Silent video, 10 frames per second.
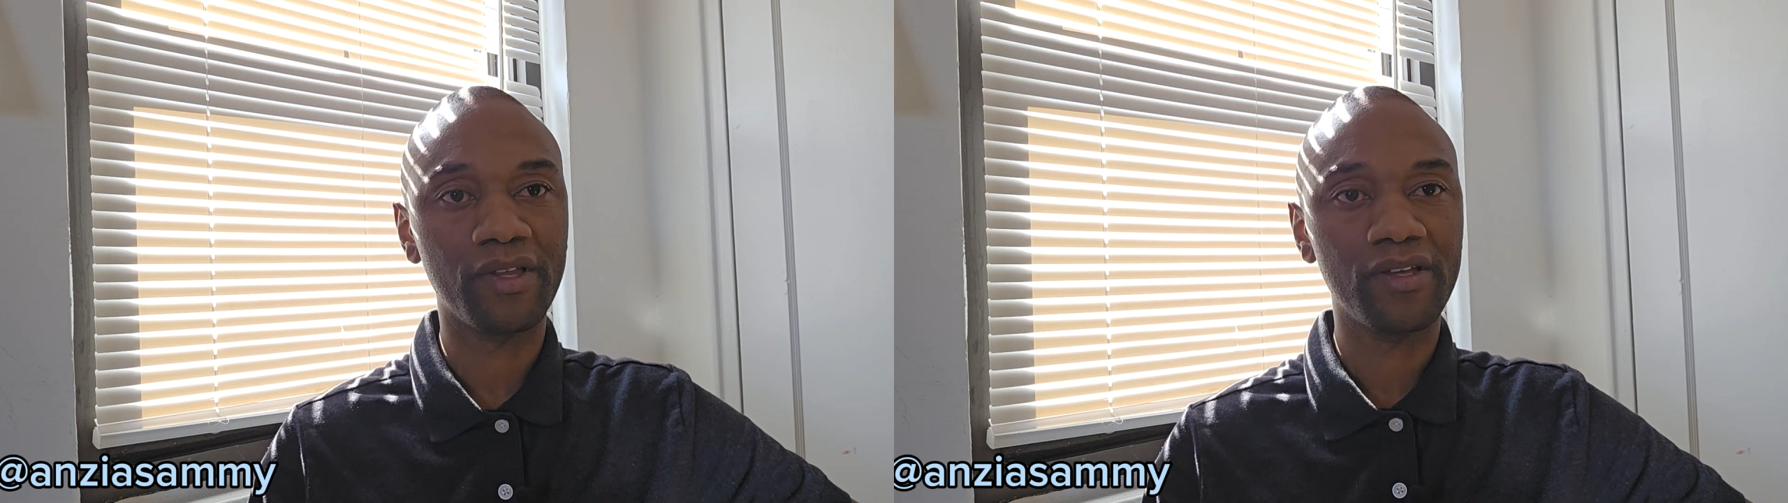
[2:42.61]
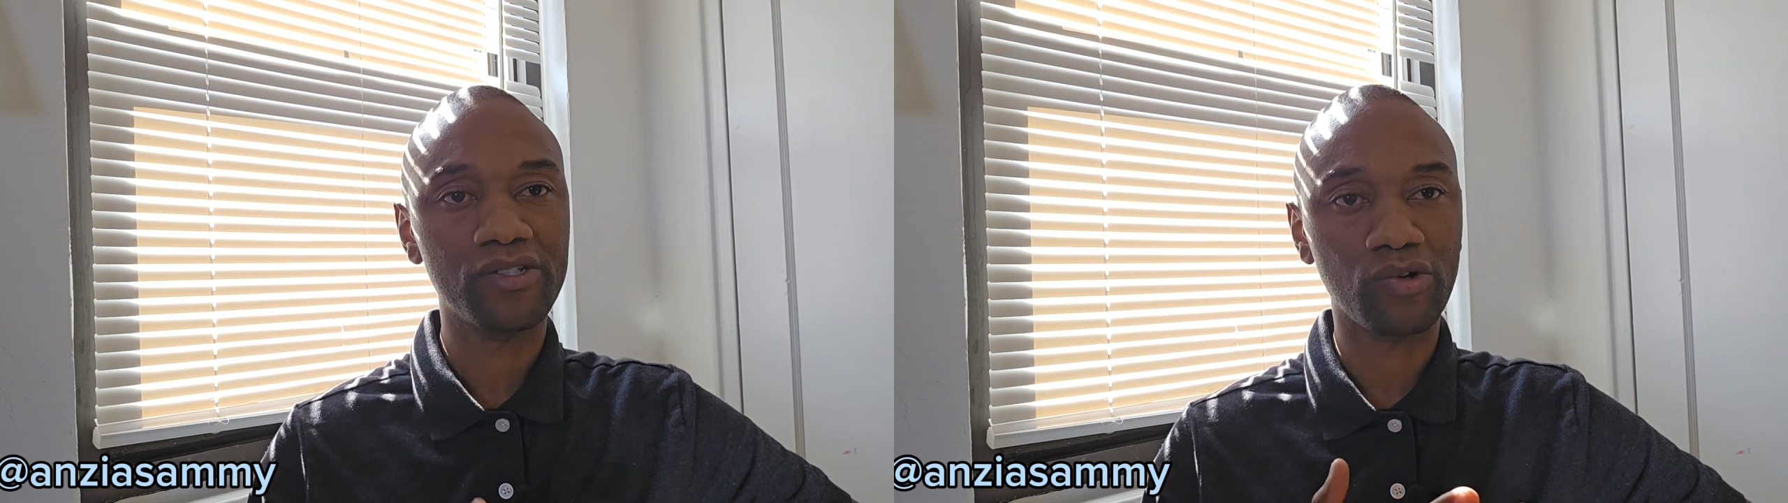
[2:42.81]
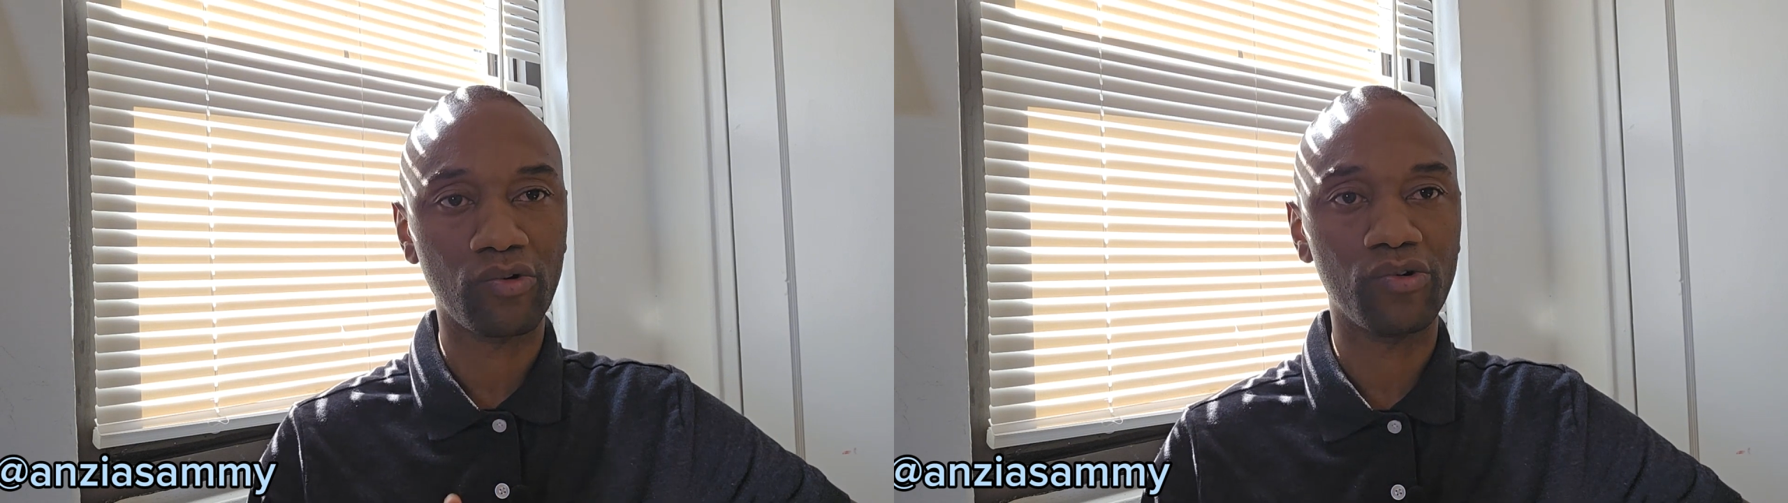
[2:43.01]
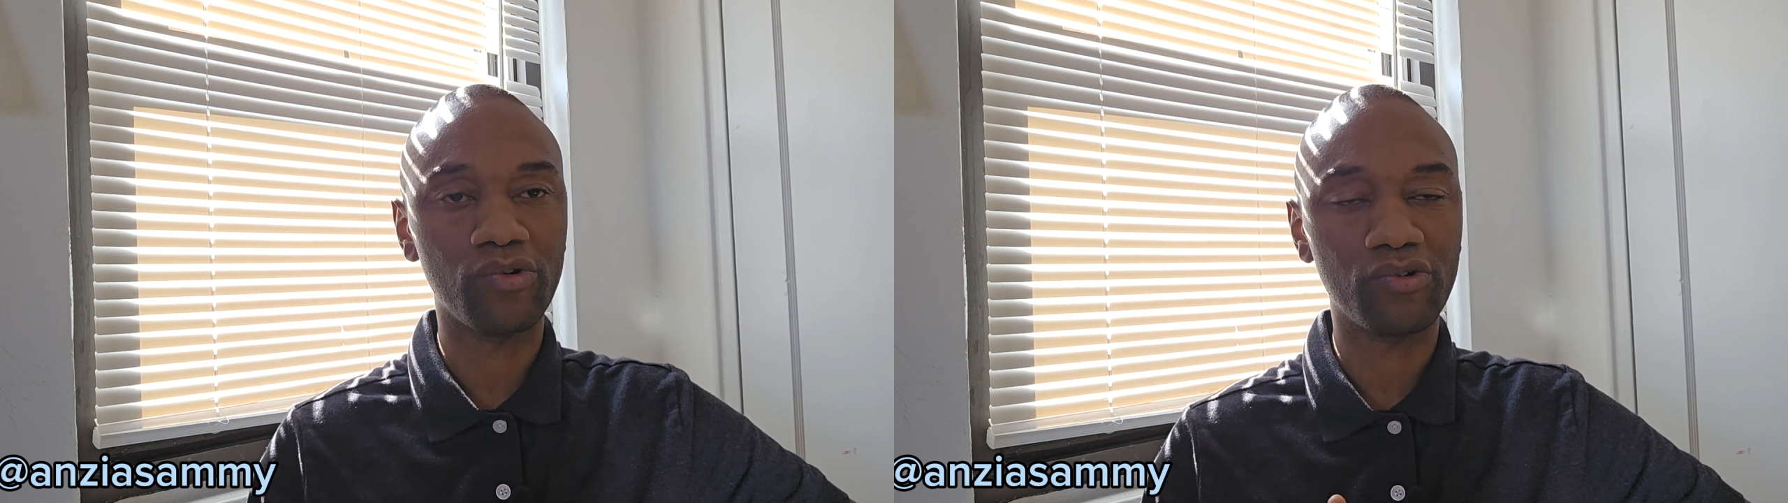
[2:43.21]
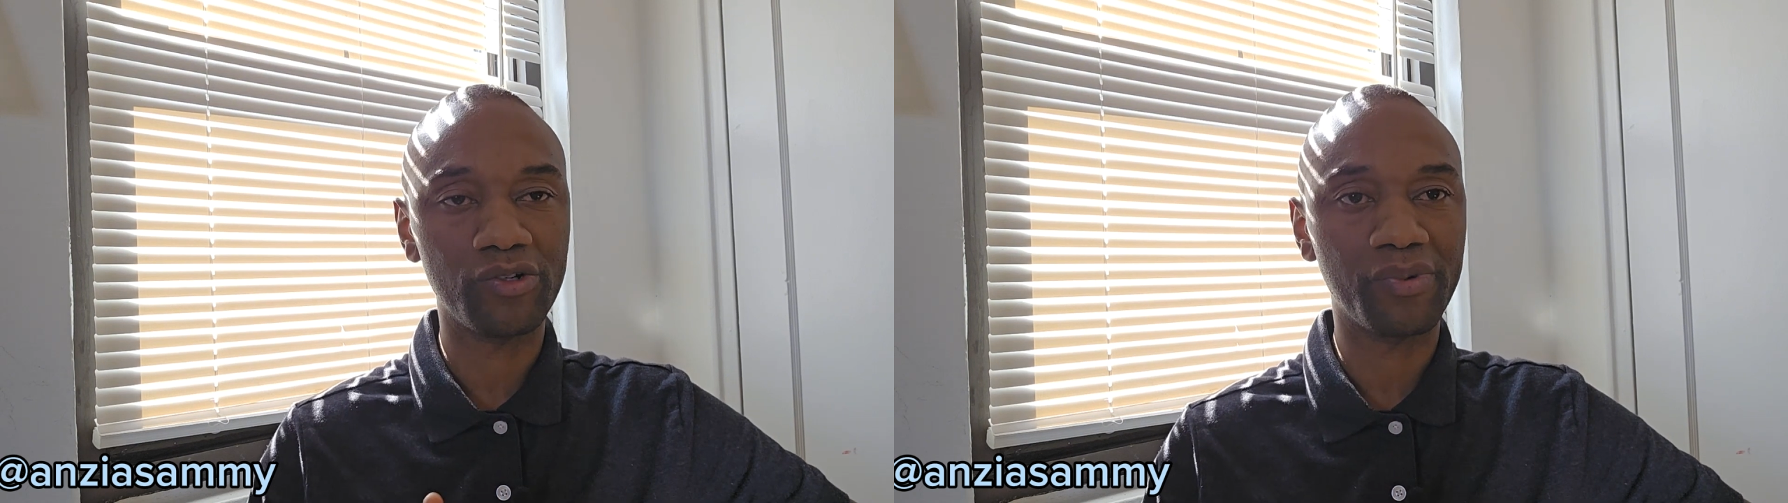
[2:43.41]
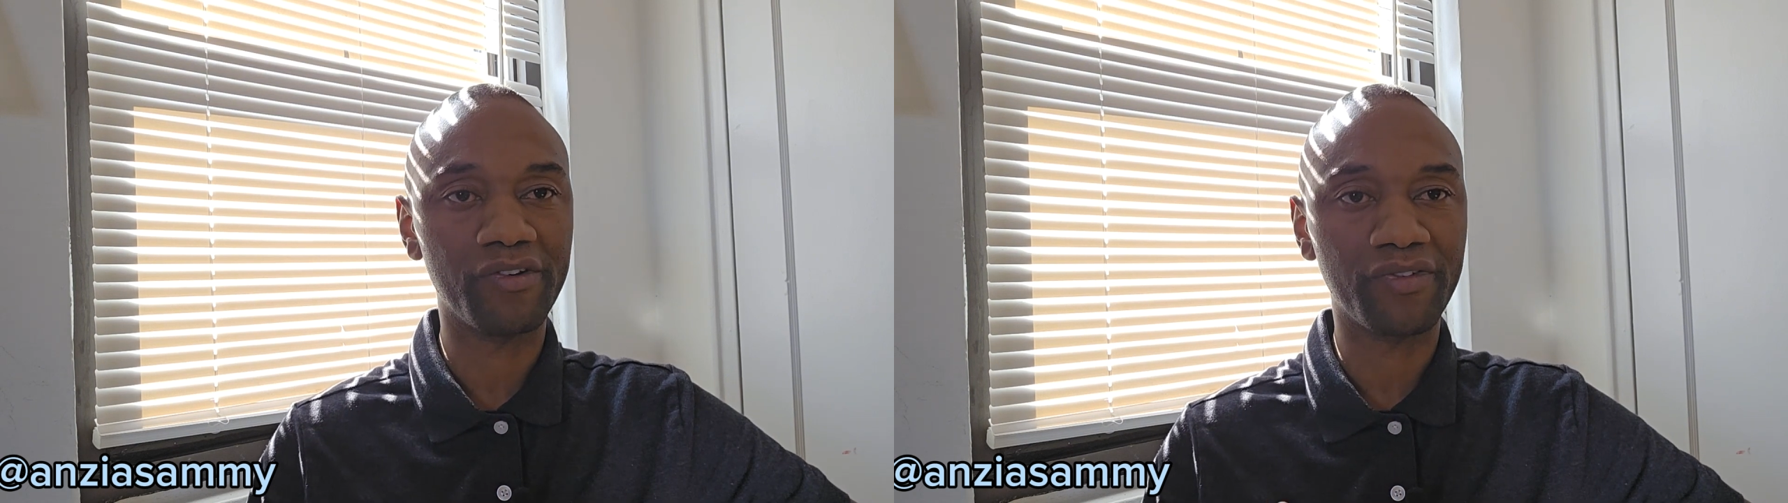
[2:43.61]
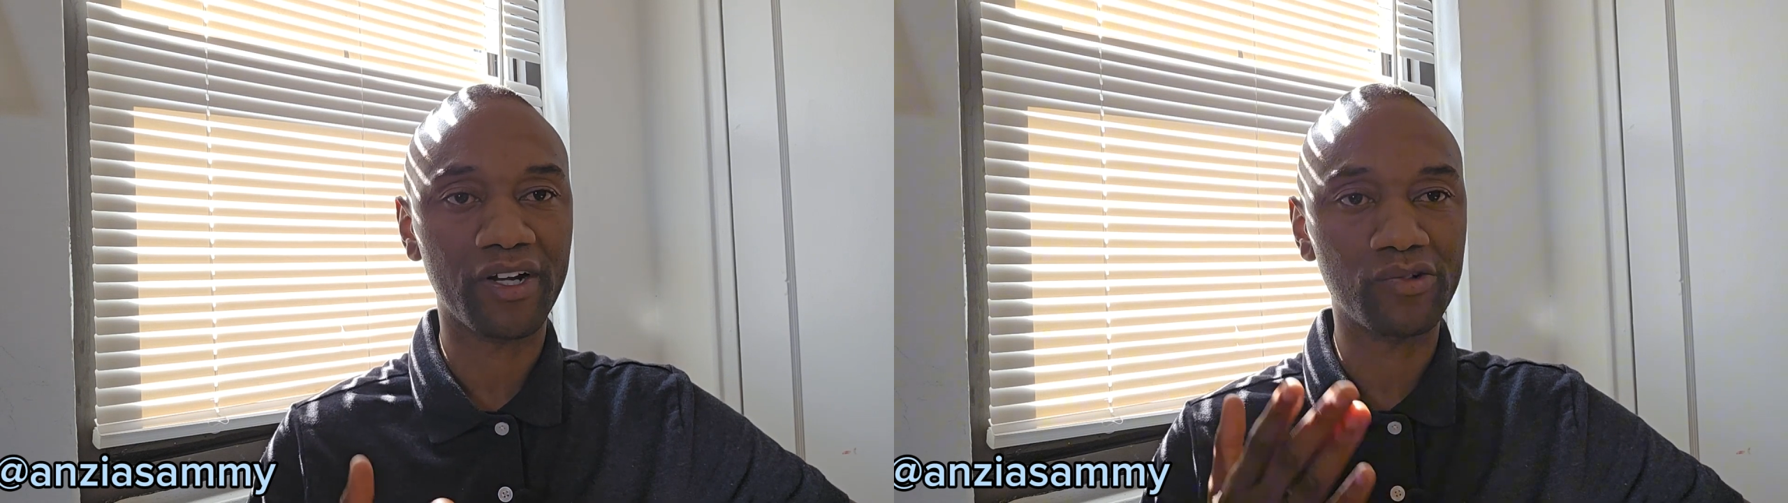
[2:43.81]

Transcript: So would you prefer